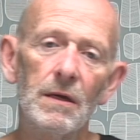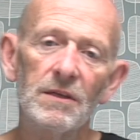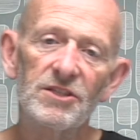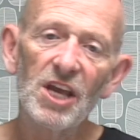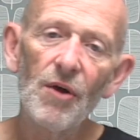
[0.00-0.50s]

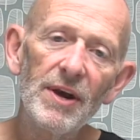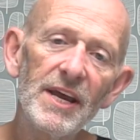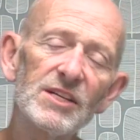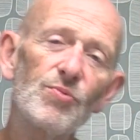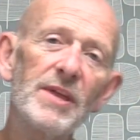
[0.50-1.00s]
So it
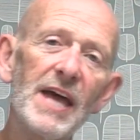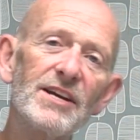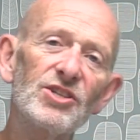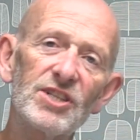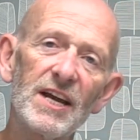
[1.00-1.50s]
is with
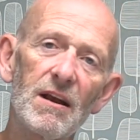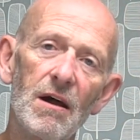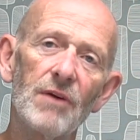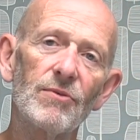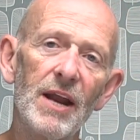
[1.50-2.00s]
agency
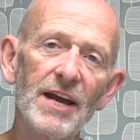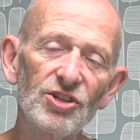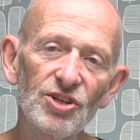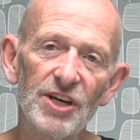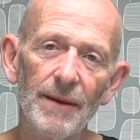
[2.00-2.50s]
client
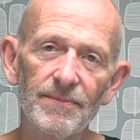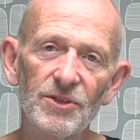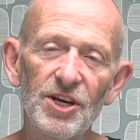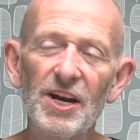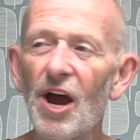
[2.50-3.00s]

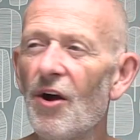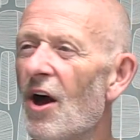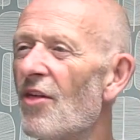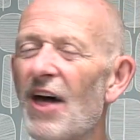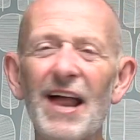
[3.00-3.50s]
relationships. You know,
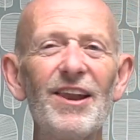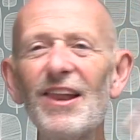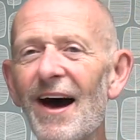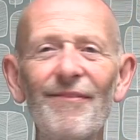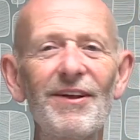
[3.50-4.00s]
that
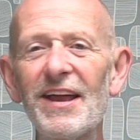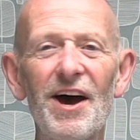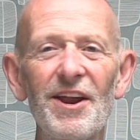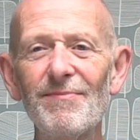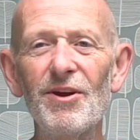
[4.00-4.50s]
lovely
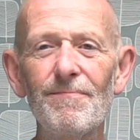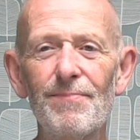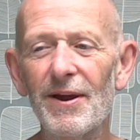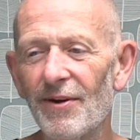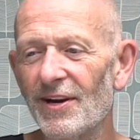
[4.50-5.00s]
honeymoon
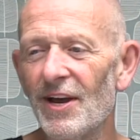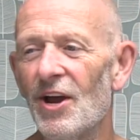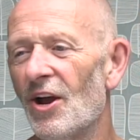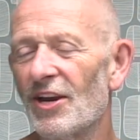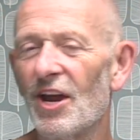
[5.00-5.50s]
period,
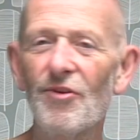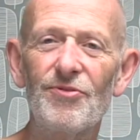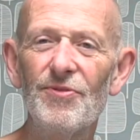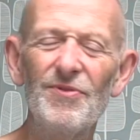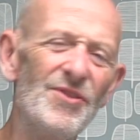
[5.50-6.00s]
you know,
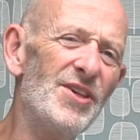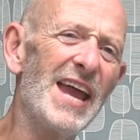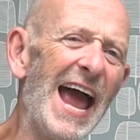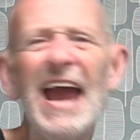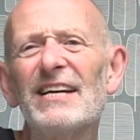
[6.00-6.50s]

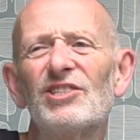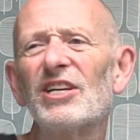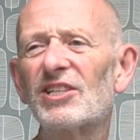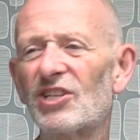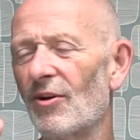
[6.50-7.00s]
the
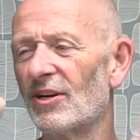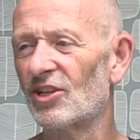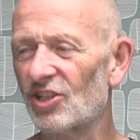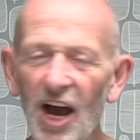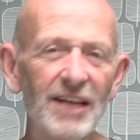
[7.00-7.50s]
agency is so
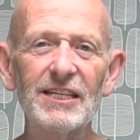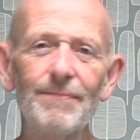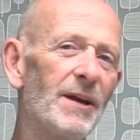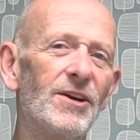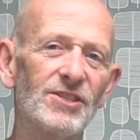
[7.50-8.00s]

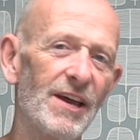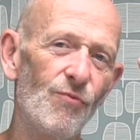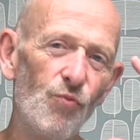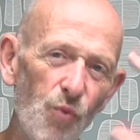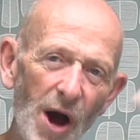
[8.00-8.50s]
excited because they've
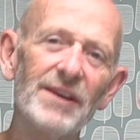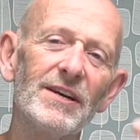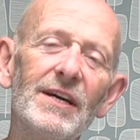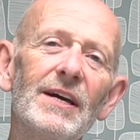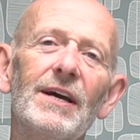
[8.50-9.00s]

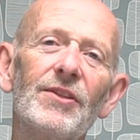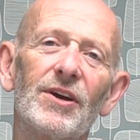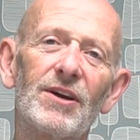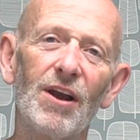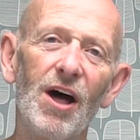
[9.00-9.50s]
won
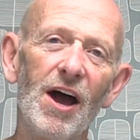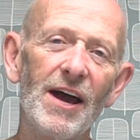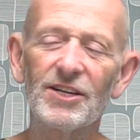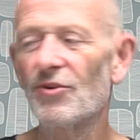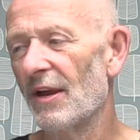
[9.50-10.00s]
the
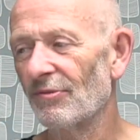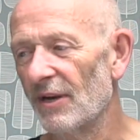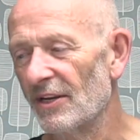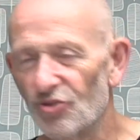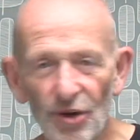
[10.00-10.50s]
client who they
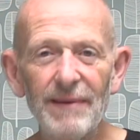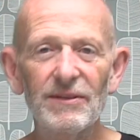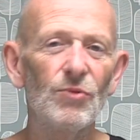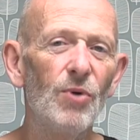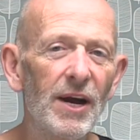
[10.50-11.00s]
really
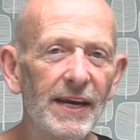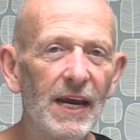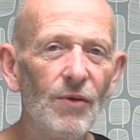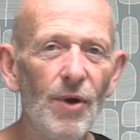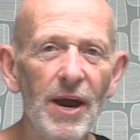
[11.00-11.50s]
dreamed of
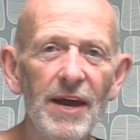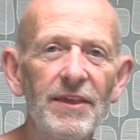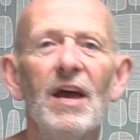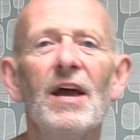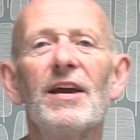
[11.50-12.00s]
working
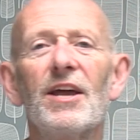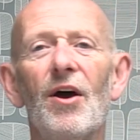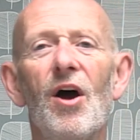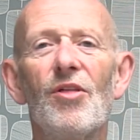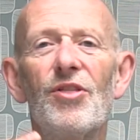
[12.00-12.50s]
with. You
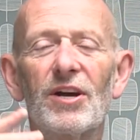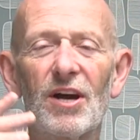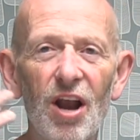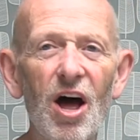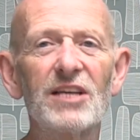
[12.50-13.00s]
know, the
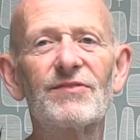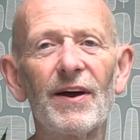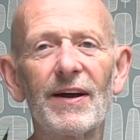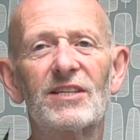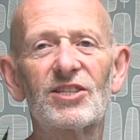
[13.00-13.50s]
client's
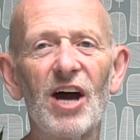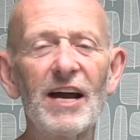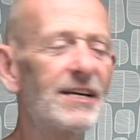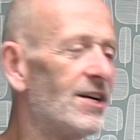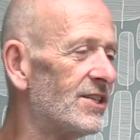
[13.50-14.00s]
very
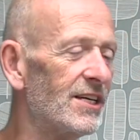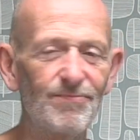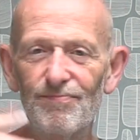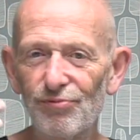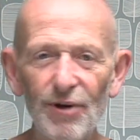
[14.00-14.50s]
excited because there's
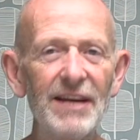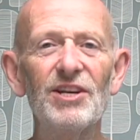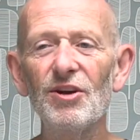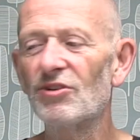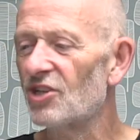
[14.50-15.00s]
a brand
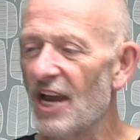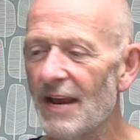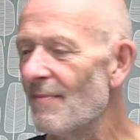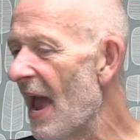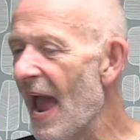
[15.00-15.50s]
new
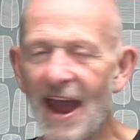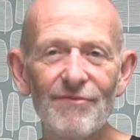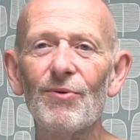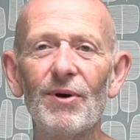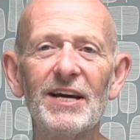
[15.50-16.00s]
team,
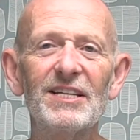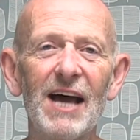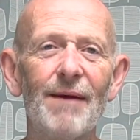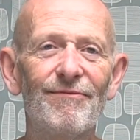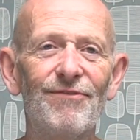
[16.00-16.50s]
everyone is
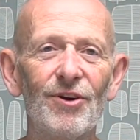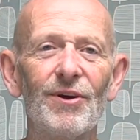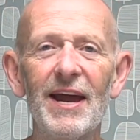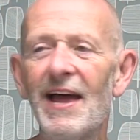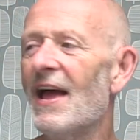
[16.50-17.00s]
up
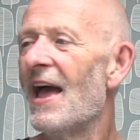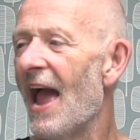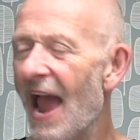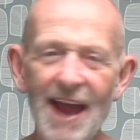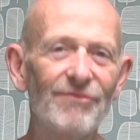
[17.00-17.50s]
for it,
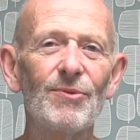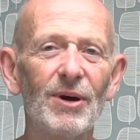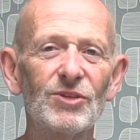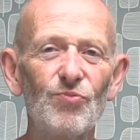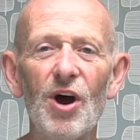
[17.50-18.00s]

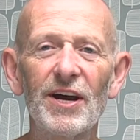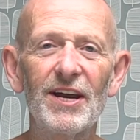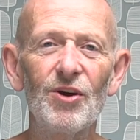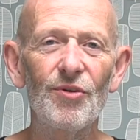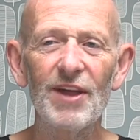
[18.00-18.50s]
everyone's
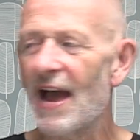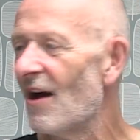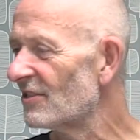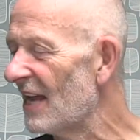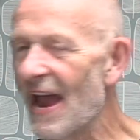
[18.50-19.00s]
working all the
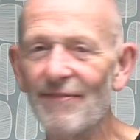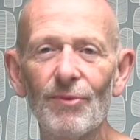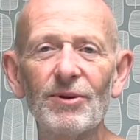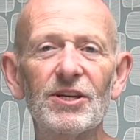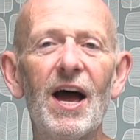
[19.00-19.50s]
hours,
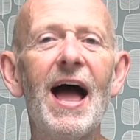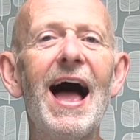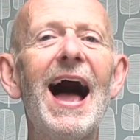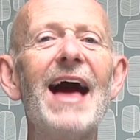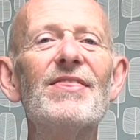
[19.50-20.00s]
everyone's,
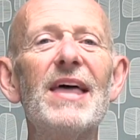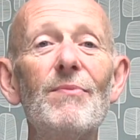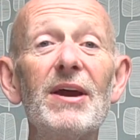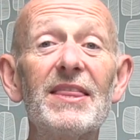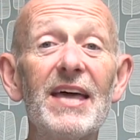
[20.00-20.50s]
and then
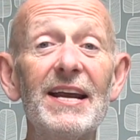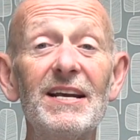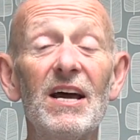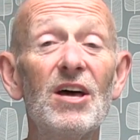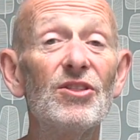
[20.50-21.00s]
we are
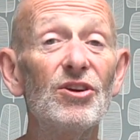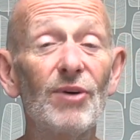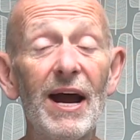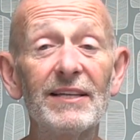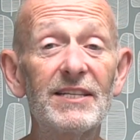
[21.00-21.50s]
then, the
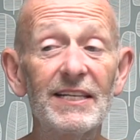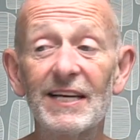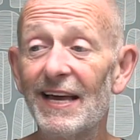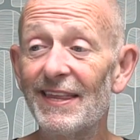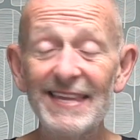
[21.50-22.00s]
reality is,
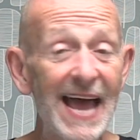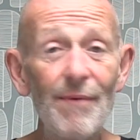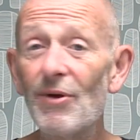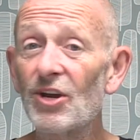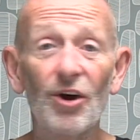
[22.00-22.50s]

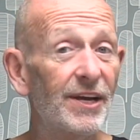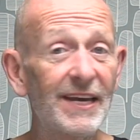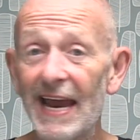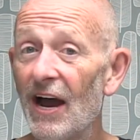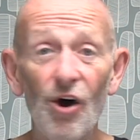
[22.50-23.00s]
now we've got to
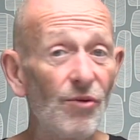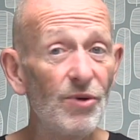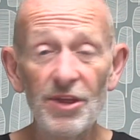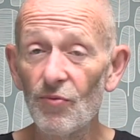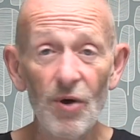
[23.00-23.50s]
get on
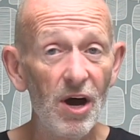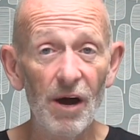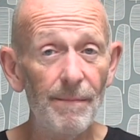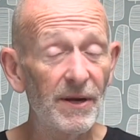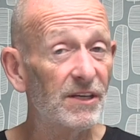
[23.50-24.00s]
with the
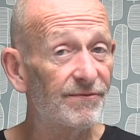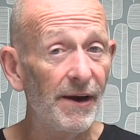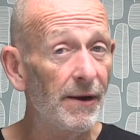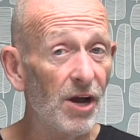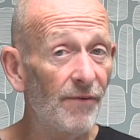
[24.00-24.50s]
work, because
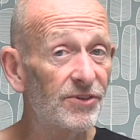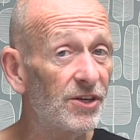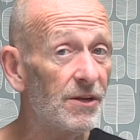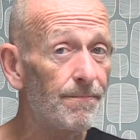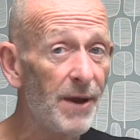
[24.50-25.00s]
very
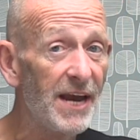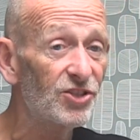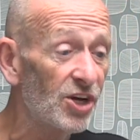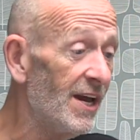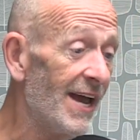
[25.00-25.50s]
often the
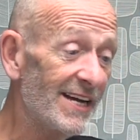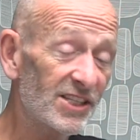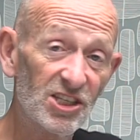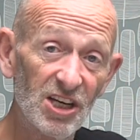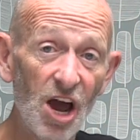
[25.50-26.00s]
pitch has
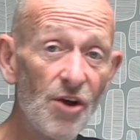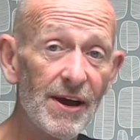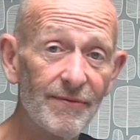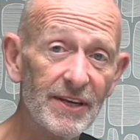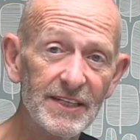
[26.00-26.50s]
slowed
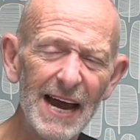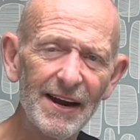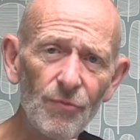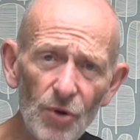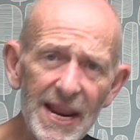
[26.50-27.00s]
everything
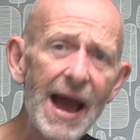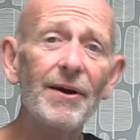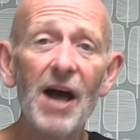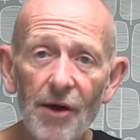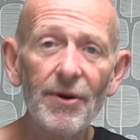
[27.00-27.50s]
down and we're now
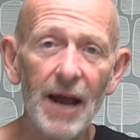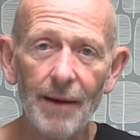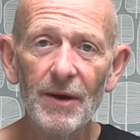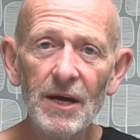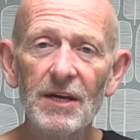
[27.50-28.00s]
in hurry
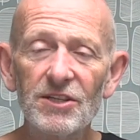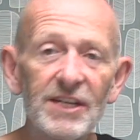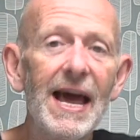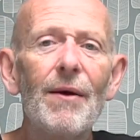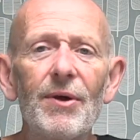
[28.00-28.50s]
up.
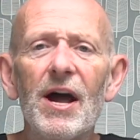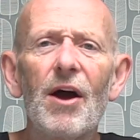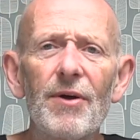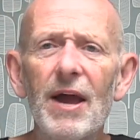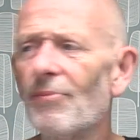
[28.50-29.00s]
So now we're in
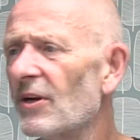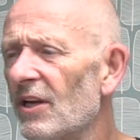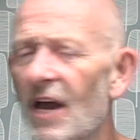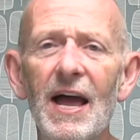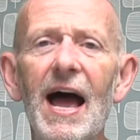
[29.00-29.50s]
hurry up with
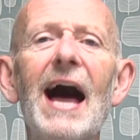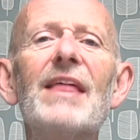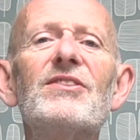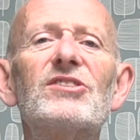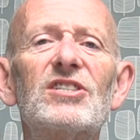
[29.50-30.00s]
the,
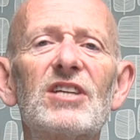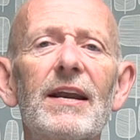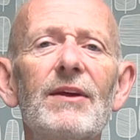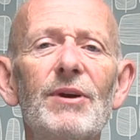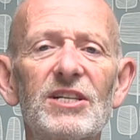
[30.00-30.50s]
and
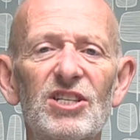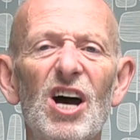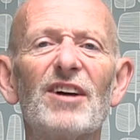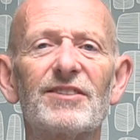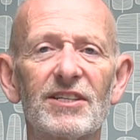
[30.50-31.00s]
suddenly we
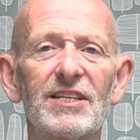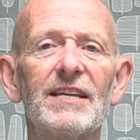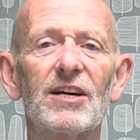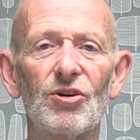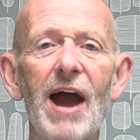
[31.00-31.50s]
start to see
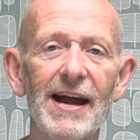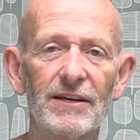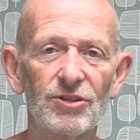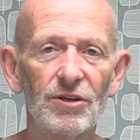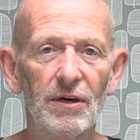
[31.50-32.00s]
the
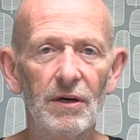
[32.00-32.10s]
cracks.